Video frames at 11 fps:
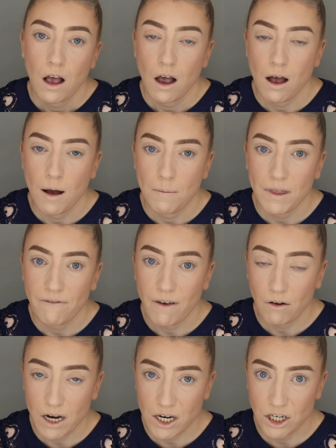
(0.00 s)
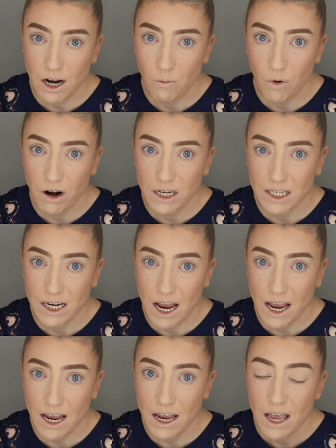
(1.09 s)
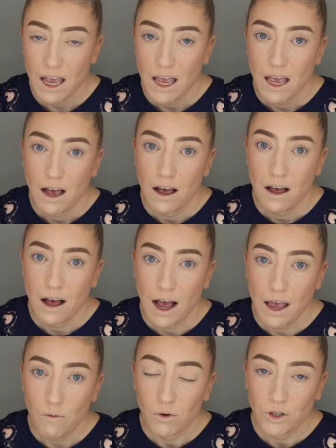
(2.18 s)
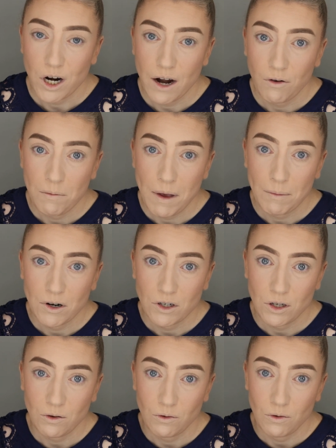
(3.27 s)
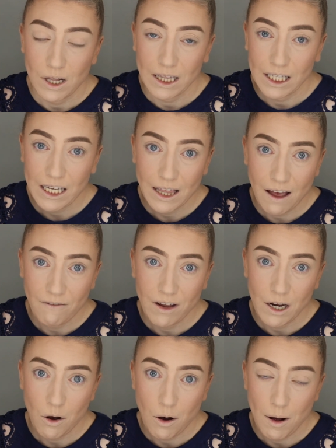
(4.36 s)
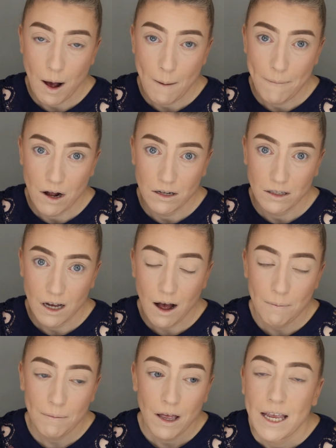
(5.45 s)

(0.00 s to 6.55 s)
The foundation I'm wearing today, I will try to remember to link that video up on top.